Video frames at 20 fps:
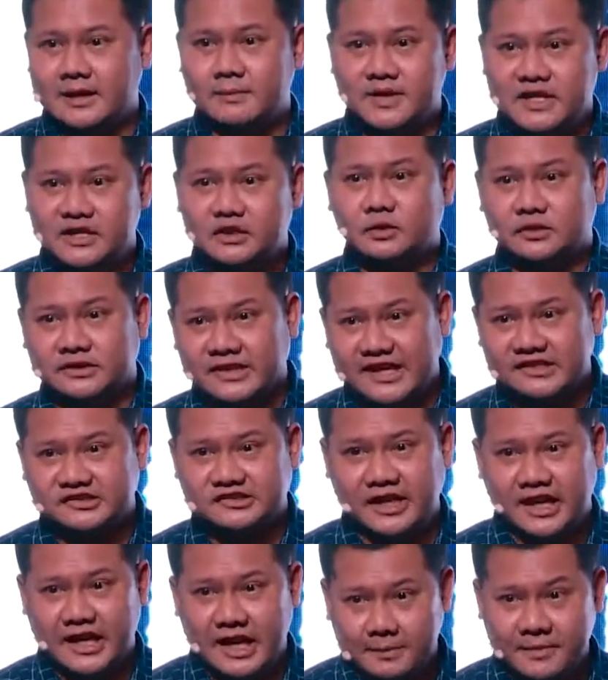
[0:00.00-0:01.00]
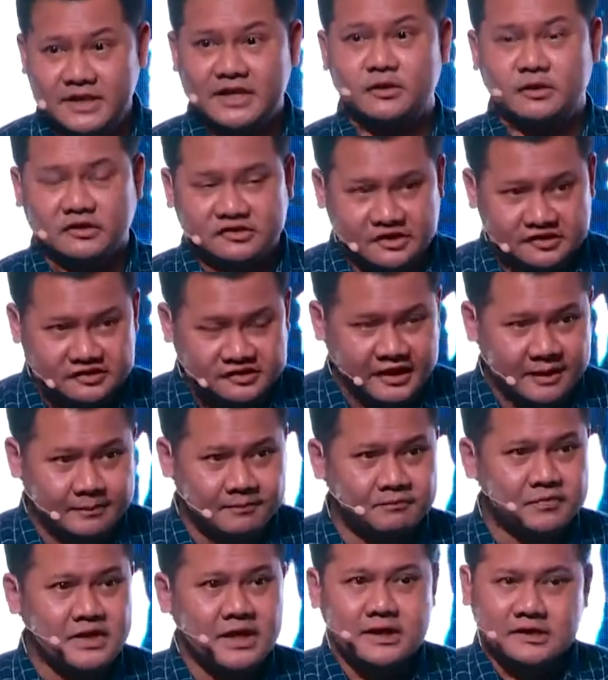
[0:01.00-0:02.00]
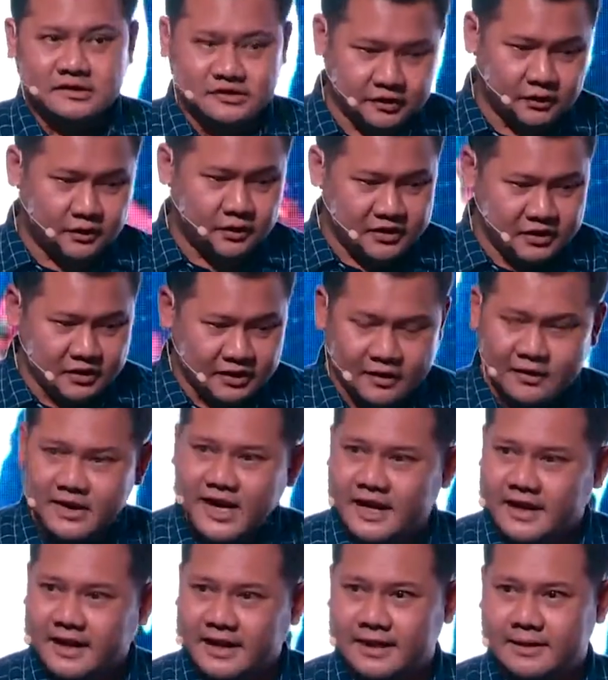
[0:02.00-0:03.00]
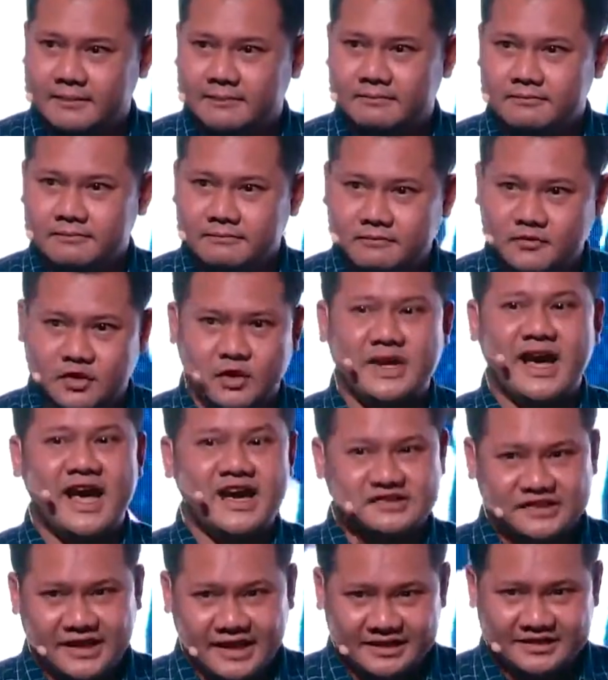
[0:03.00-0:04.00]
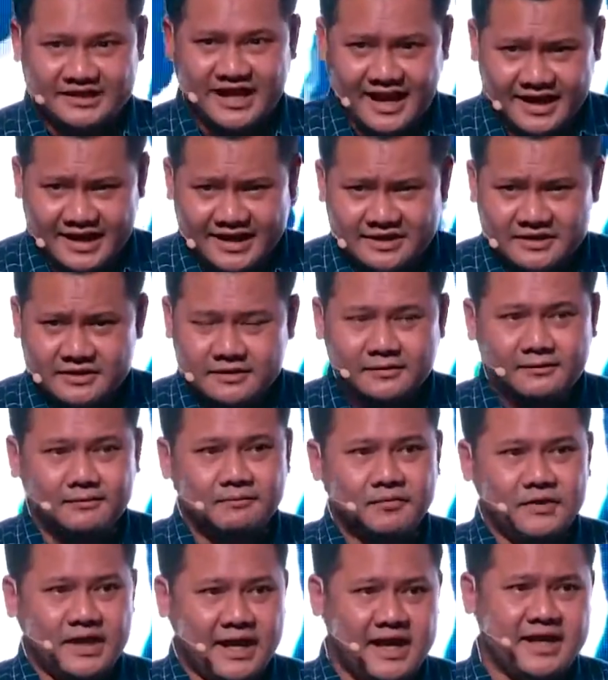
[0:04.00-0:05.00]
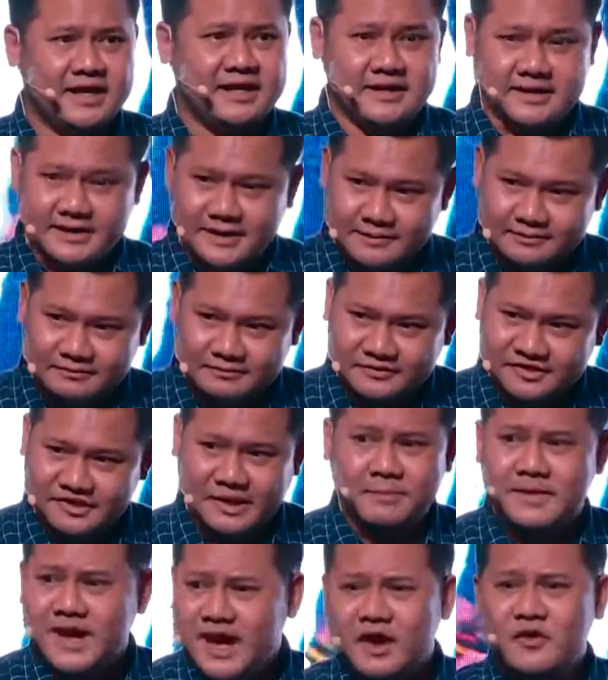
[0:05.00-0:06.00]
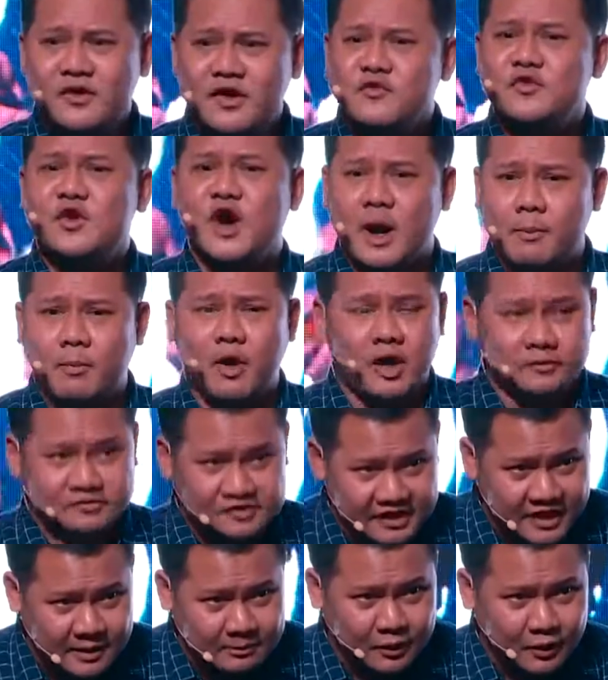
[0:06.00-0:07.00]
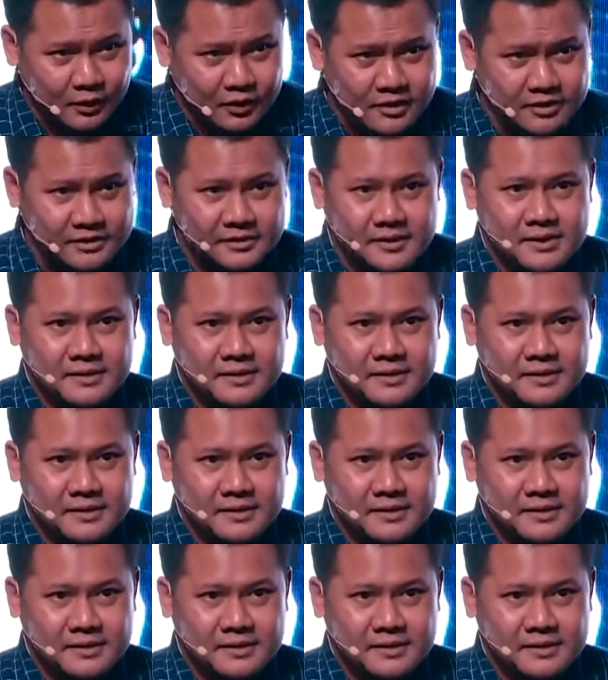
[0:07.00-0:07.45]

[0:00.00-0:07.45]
into Thai startup ecosystem. So you guys are talent, and somehow if you are board of Singapore,